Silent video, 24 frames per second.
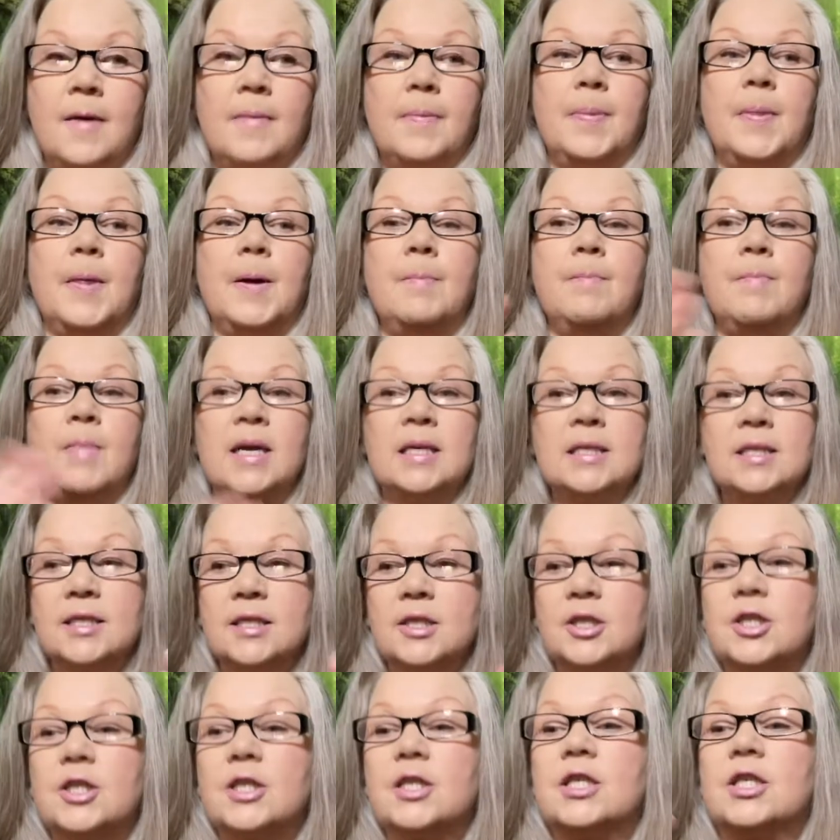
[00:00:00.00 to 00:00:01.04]
the
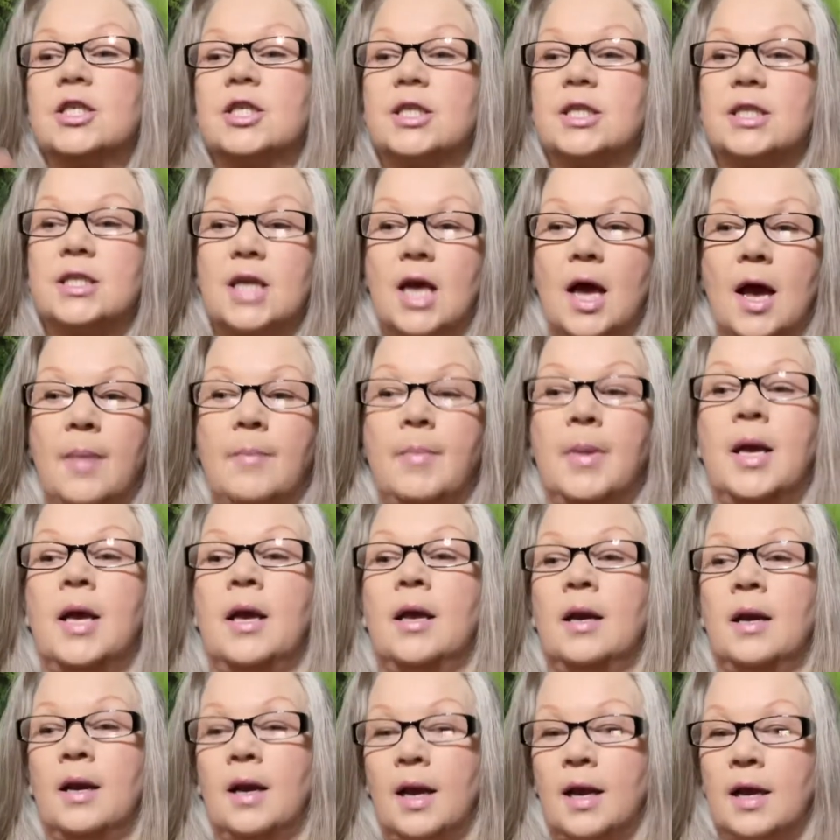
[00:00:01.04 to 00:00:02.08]
messages just come
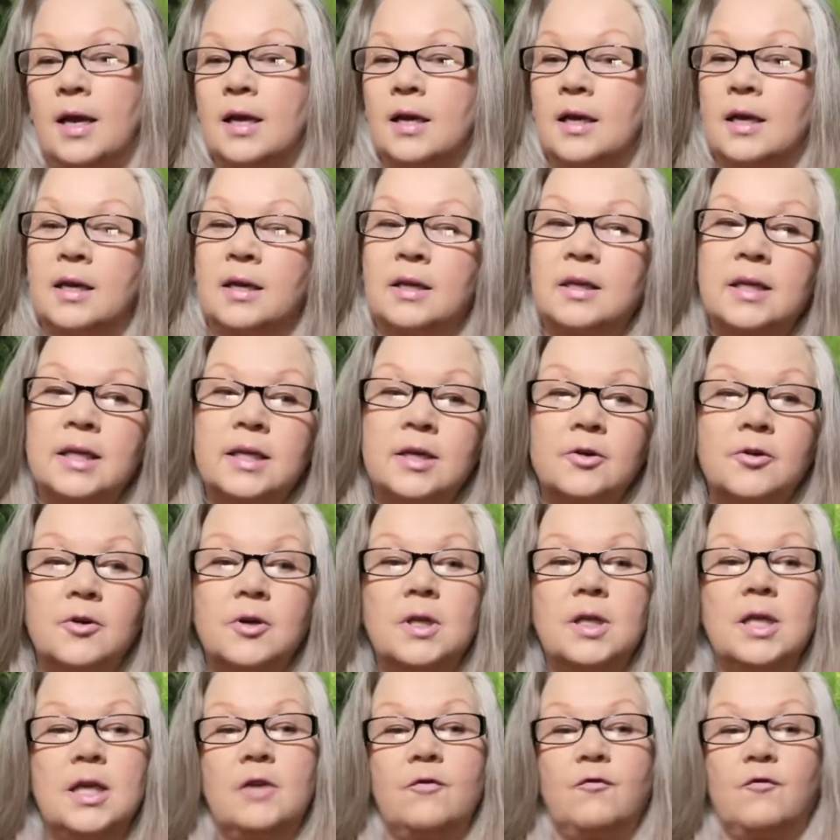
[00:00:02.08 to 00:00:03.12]
in and I can
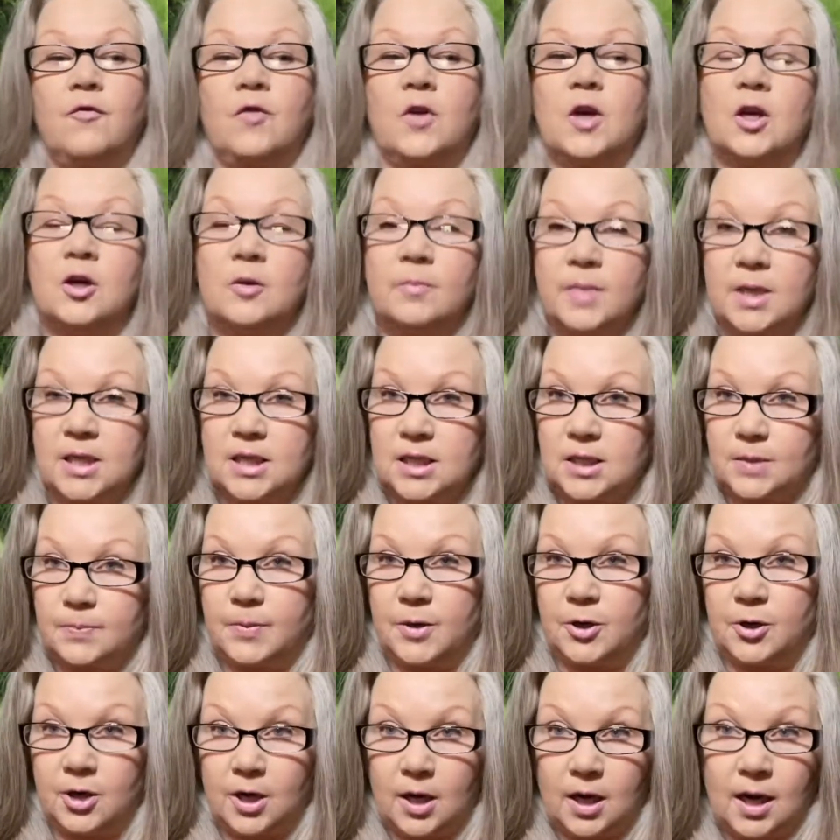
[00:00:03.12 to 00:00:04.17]
literally feel my
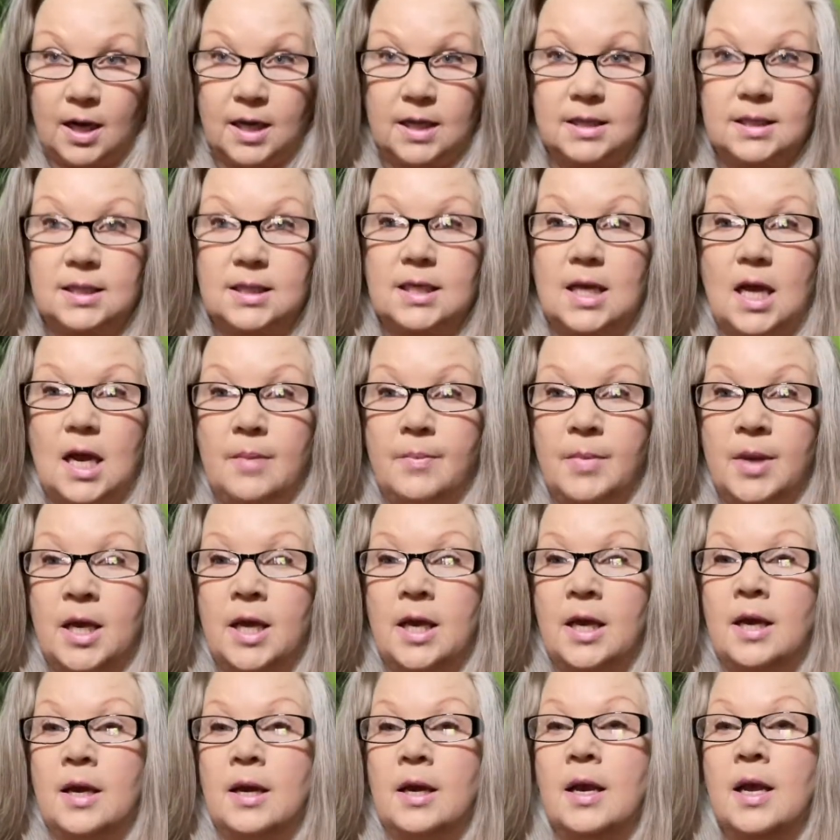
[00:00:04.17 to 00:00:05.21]
spirit guides coming
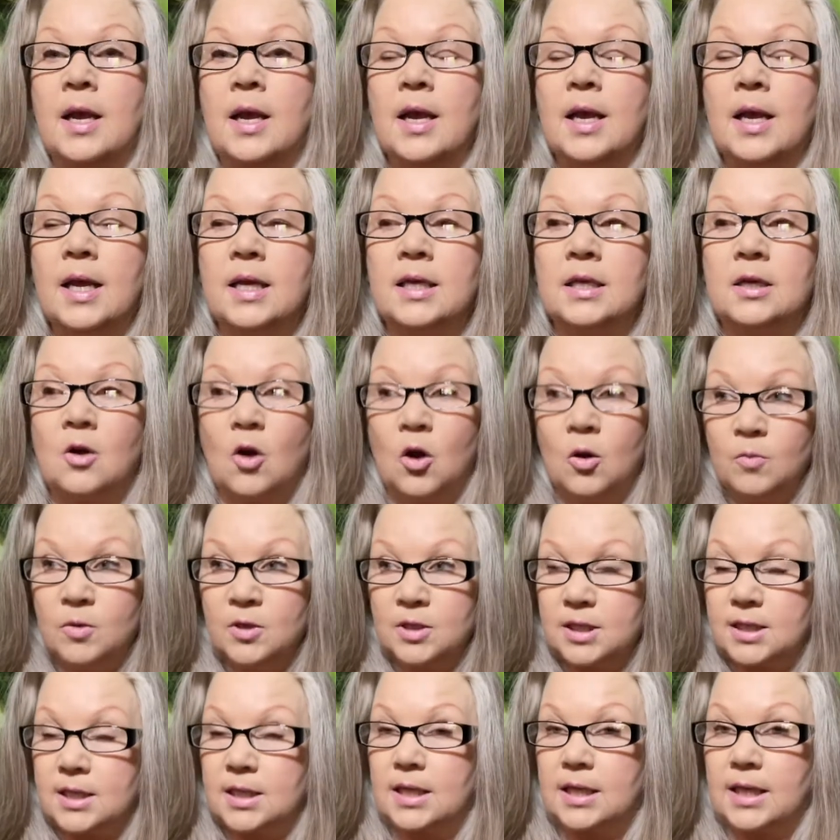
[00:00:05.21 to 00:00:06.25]
in
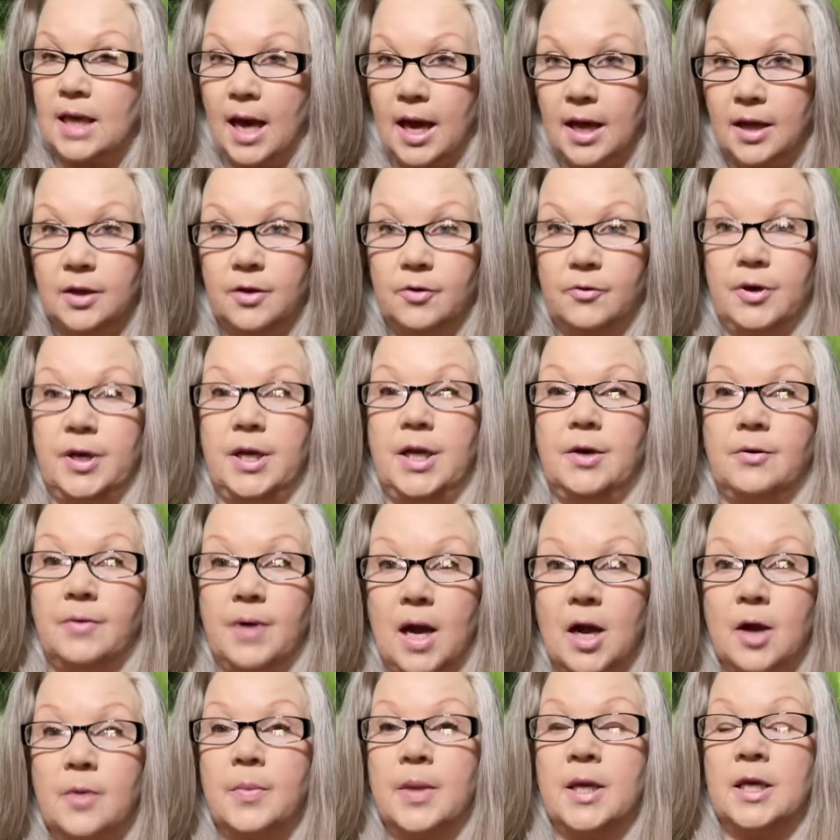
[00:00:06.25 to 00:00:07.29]
almost a gallery
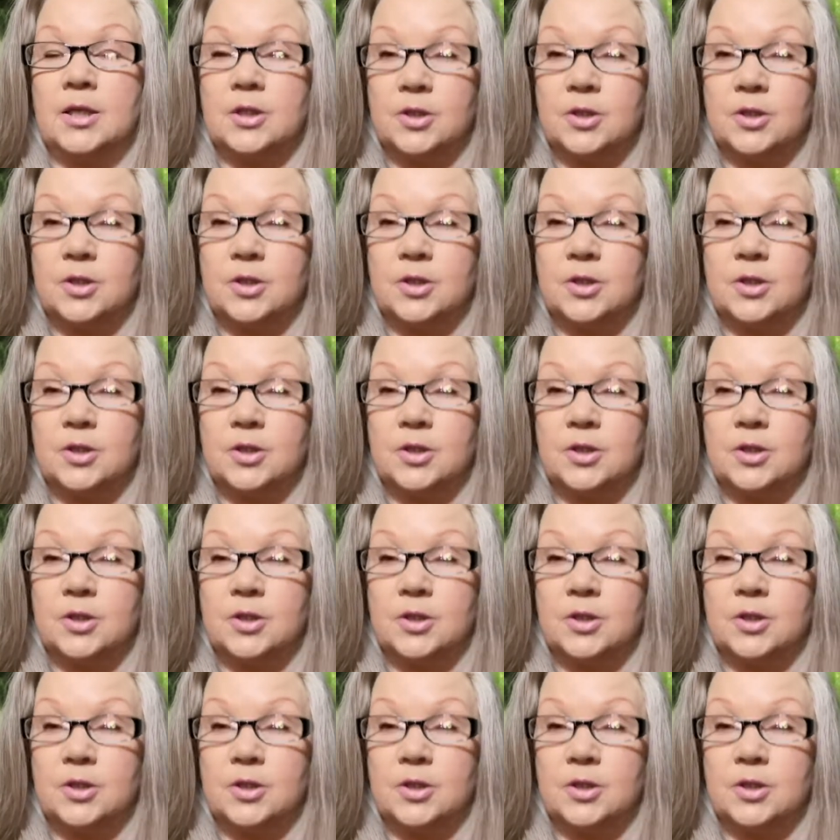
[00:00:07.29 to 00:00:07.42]
around me.